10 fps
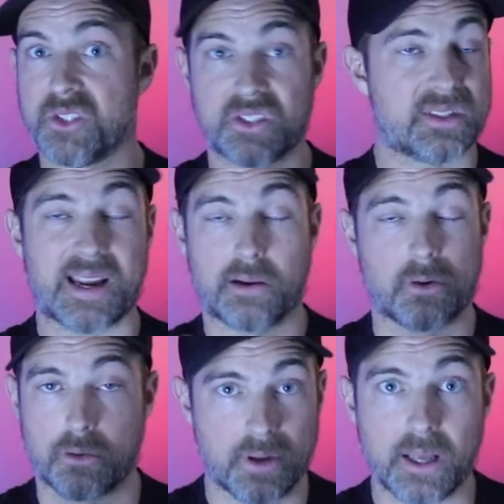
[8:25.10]

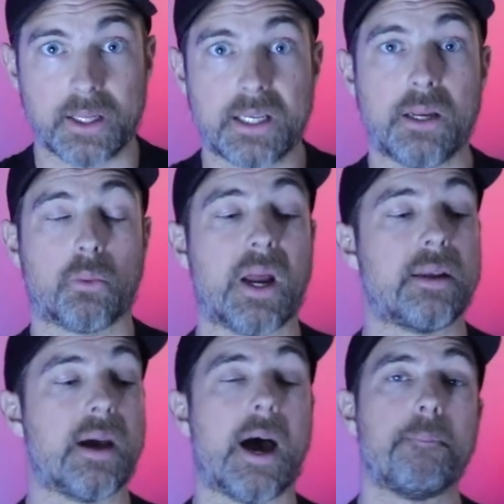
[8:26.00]
standard LED
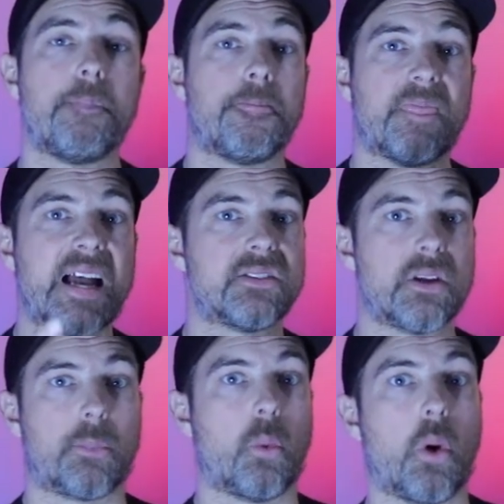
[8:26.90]
red dot. That's
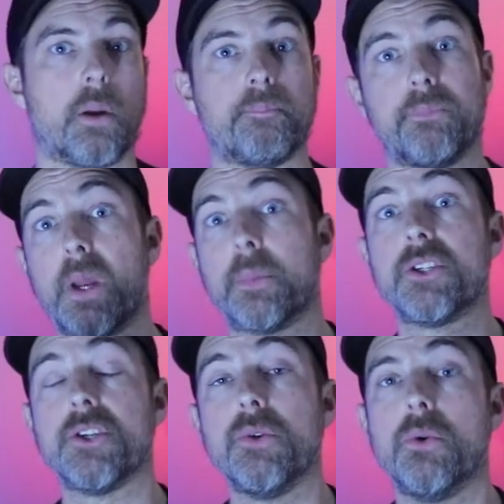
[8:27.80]
number one. Number
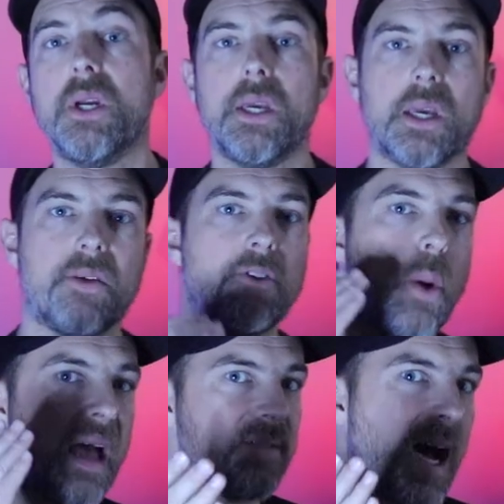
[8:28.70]
two, if
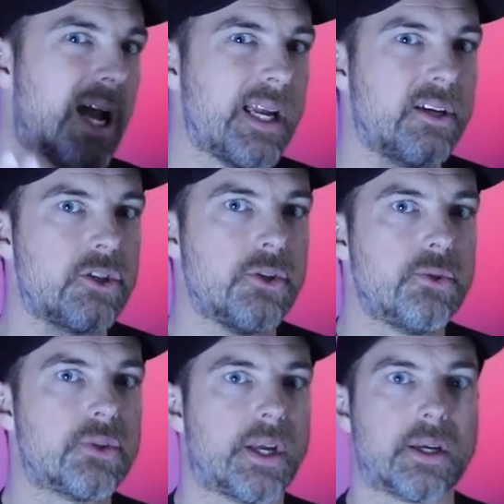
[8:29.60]
you have eye
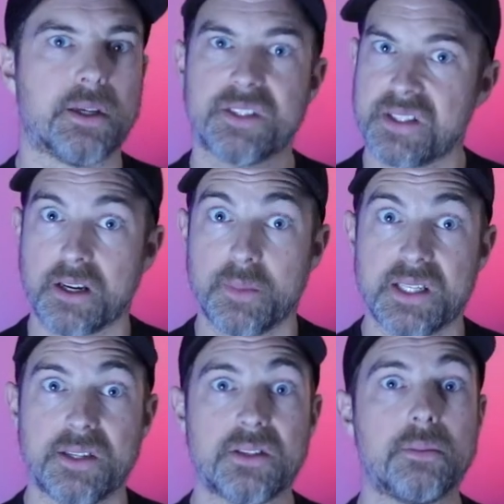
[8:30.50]
issues like
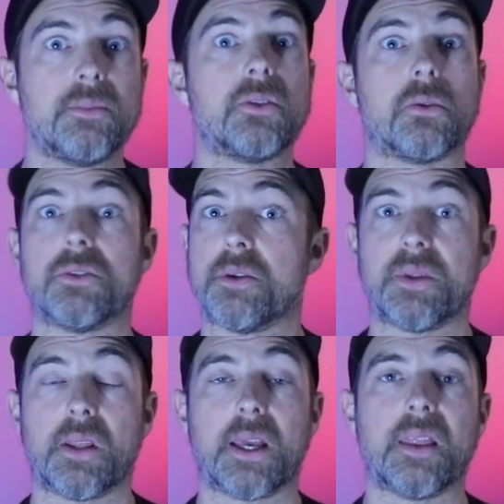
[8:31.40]
astigmatisms or
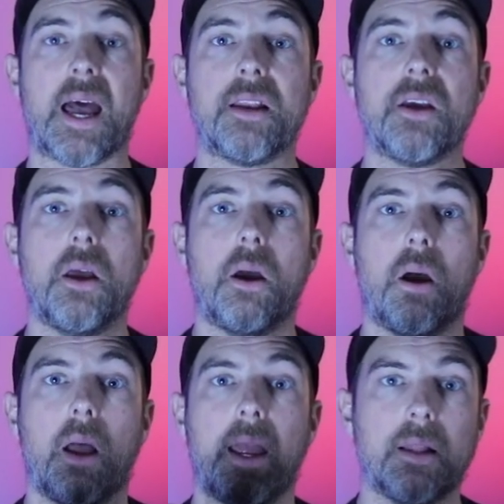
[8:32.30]
something like that,
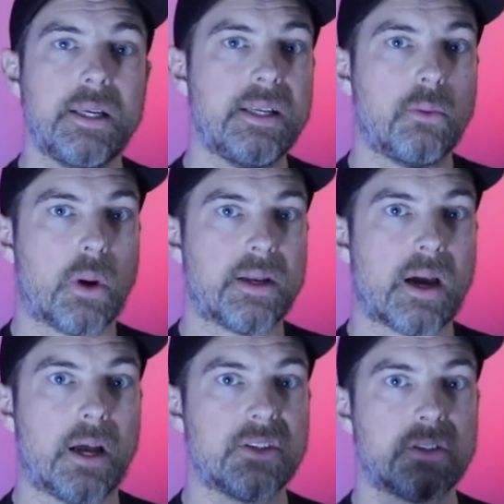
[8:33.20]
LED red
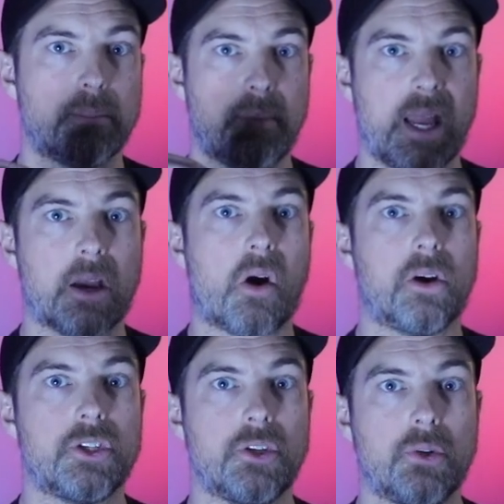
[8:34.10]
dots may
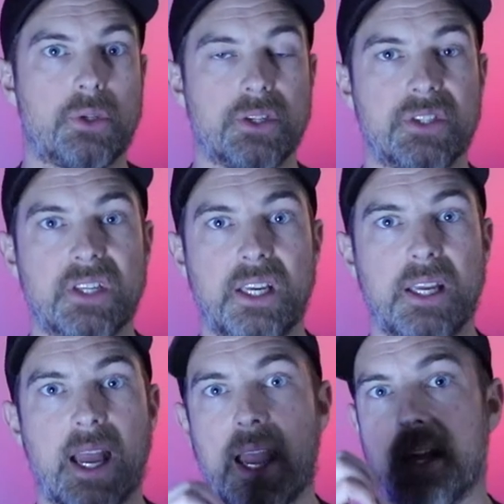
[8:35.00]
cause you to
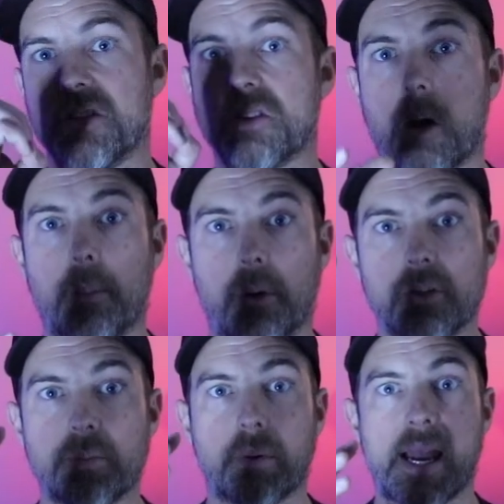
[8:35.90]
see a
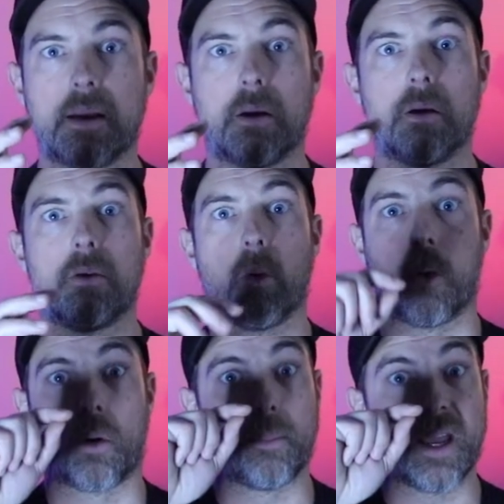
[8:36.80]
starburst pattern
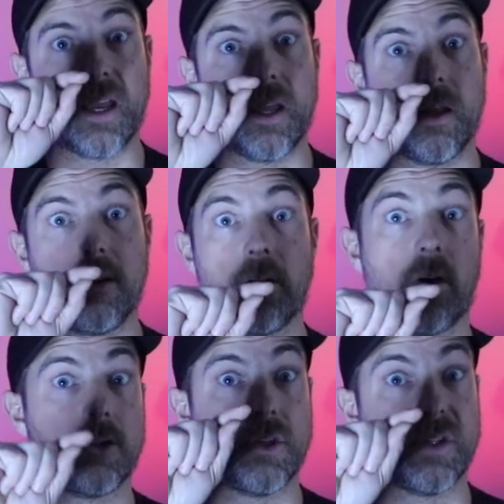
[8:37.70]
or may
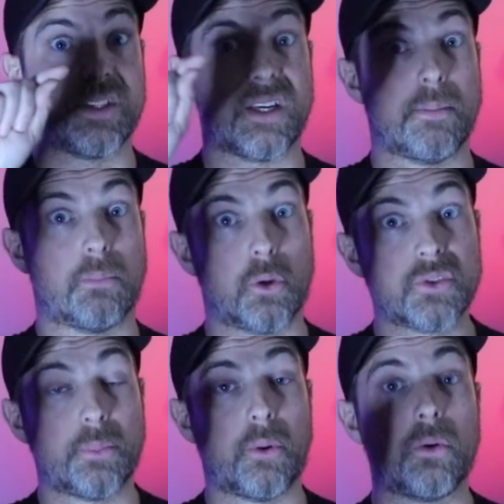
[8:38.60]
cause you to see
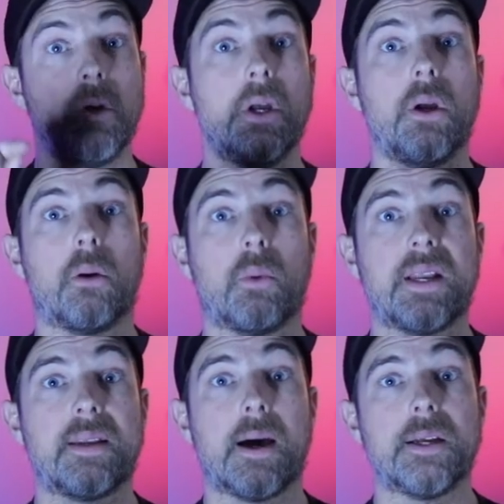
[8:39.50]
multiple
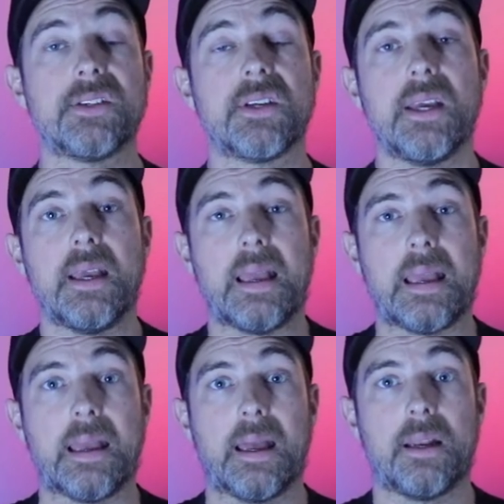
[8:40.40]
red dots.
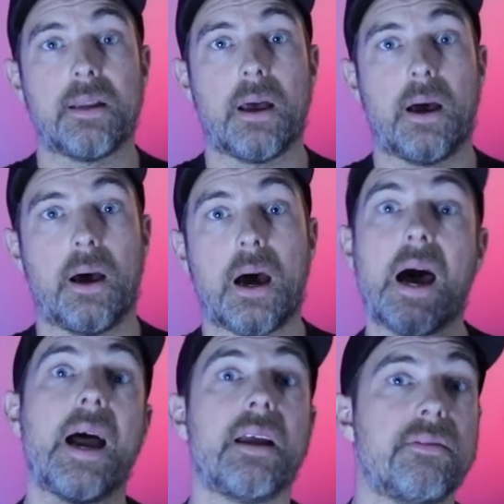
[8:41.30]
And uh,
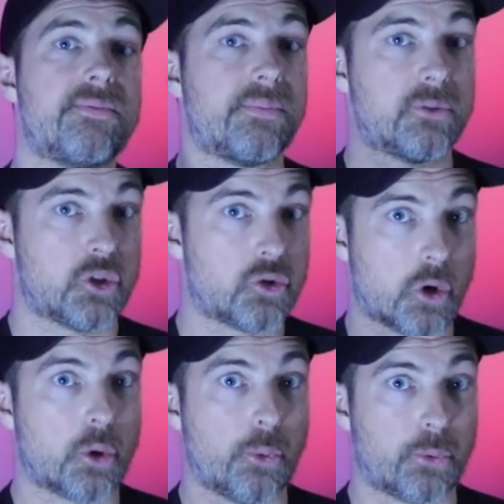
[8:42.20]
I've
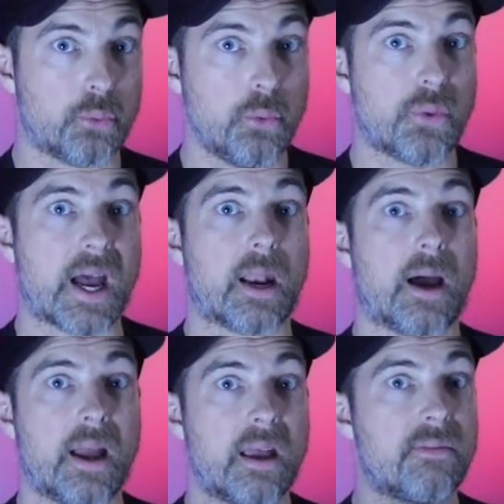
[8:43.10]
struggled through that.
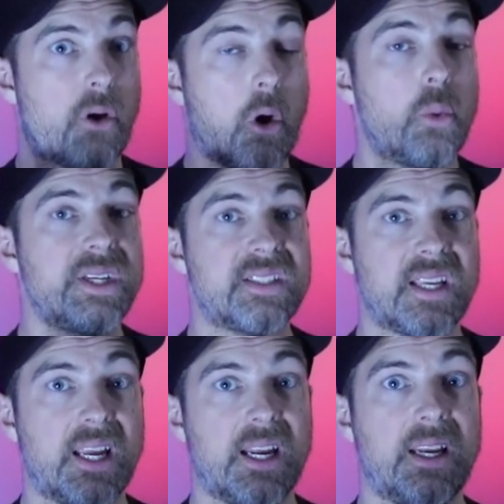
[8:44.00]
I have always
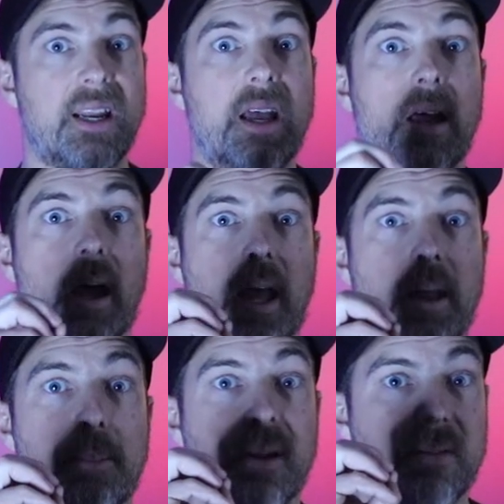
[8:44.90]
seen
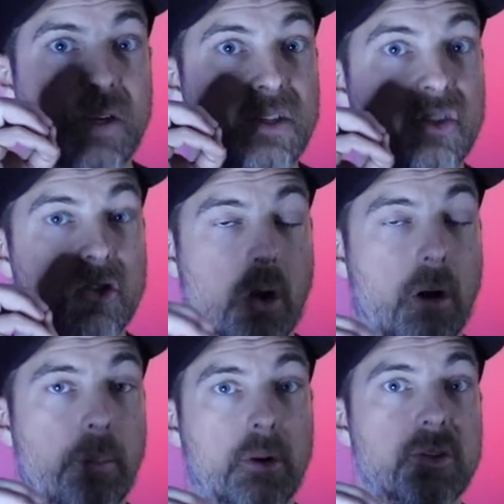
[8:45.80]
a bit of a
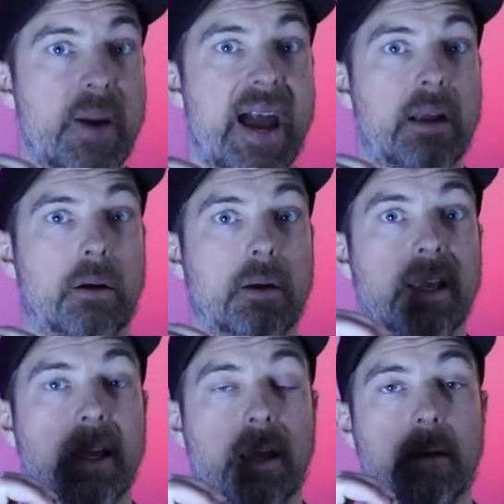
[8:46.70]
starburst pattern
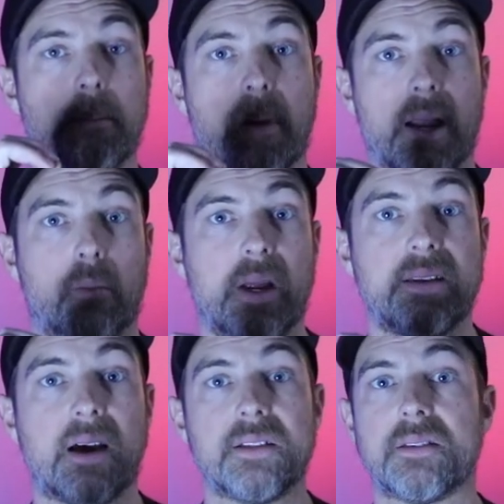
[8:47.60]
in my
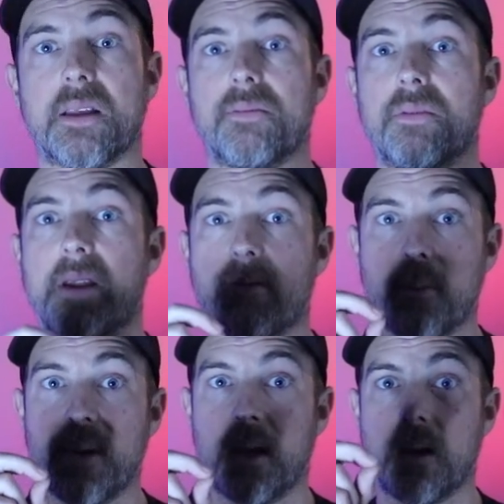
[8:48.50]
red dots. They've
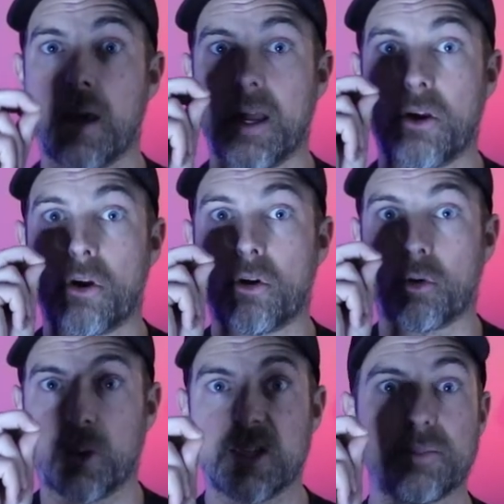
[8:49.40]
never been a
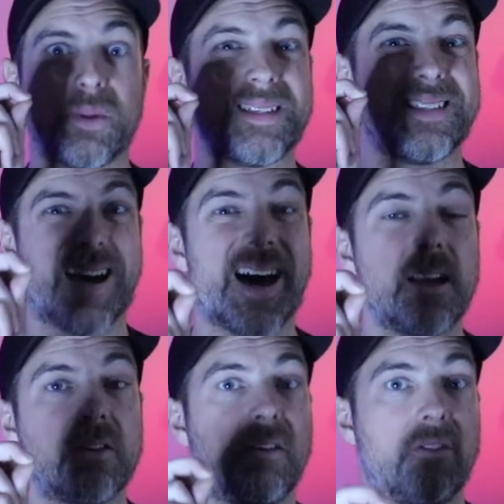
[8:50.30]
crisp
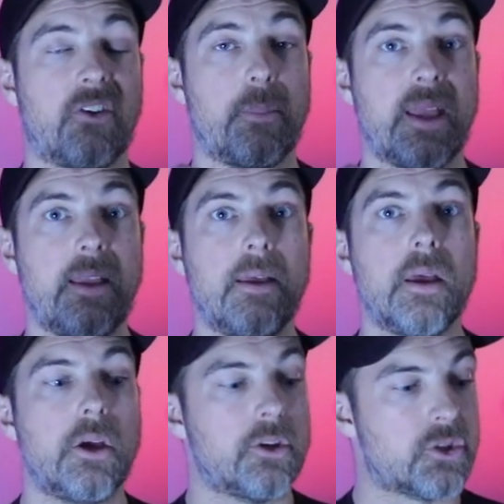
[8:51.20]
dot to me.
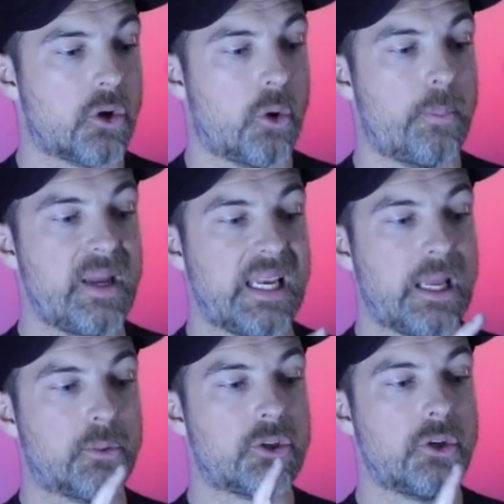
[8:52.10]
So being
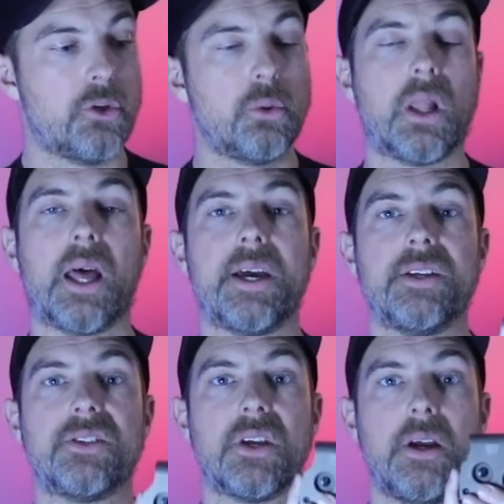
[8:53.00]
able to
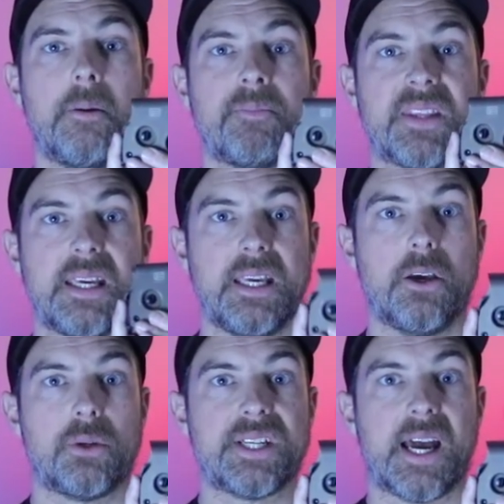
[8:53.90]
utilize the
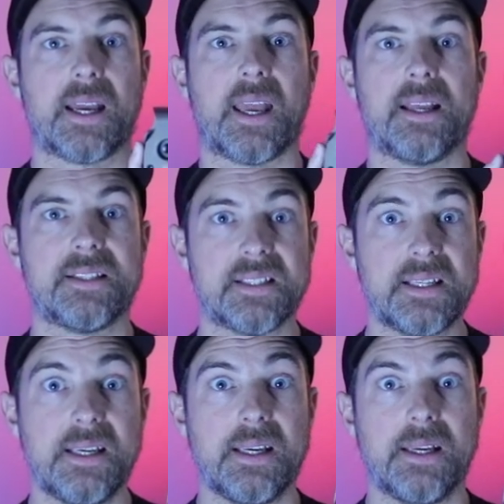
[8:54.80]
EOTech and
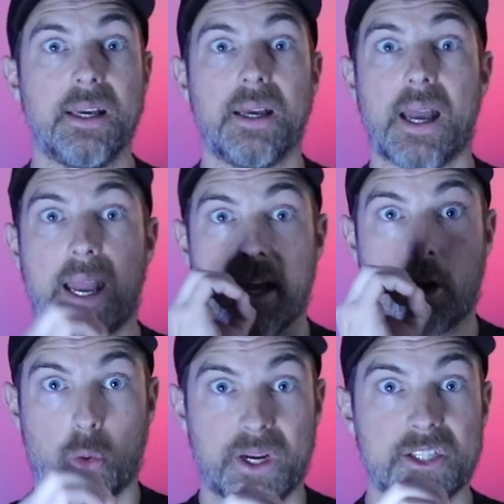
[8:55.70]
see a
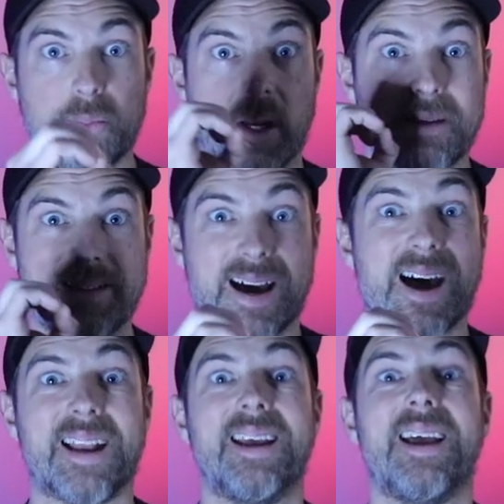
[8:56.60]
crisp
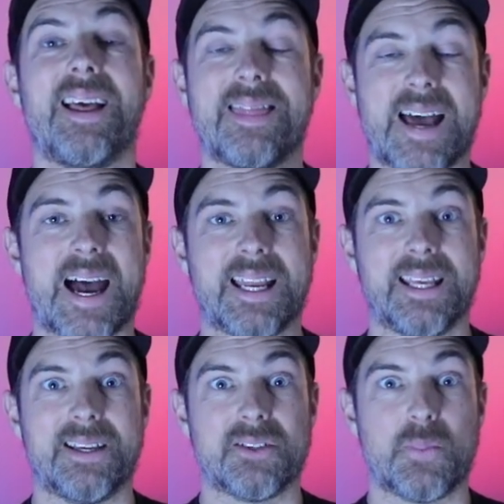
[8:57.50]
dot that
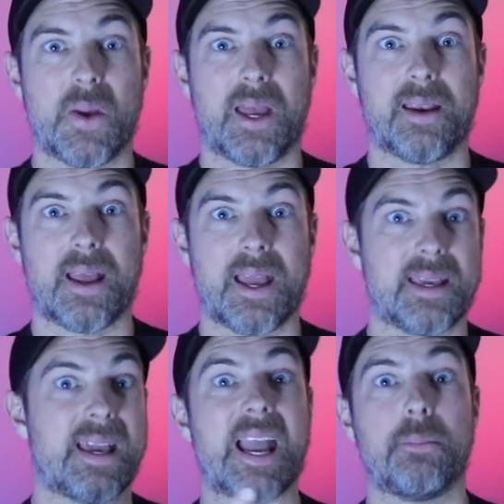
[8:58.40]
has been a
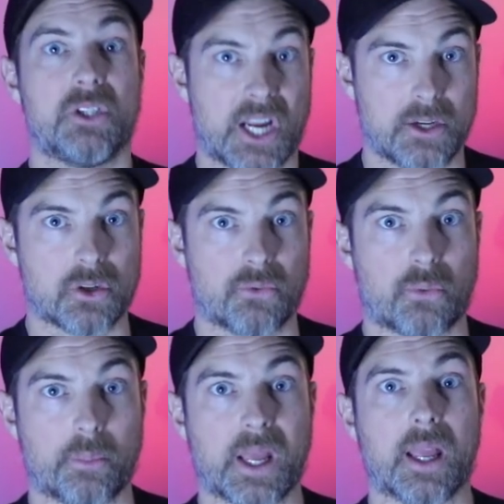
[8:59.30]
game changer
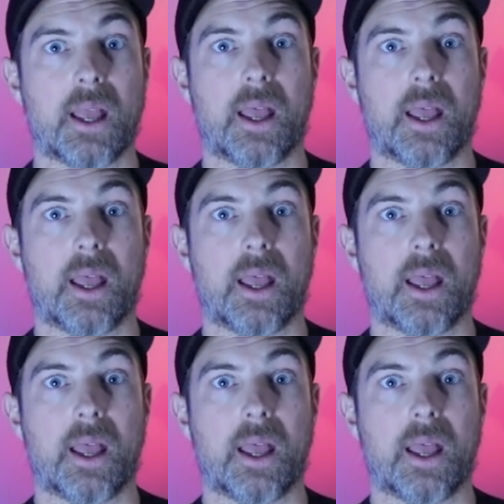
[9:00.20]
for me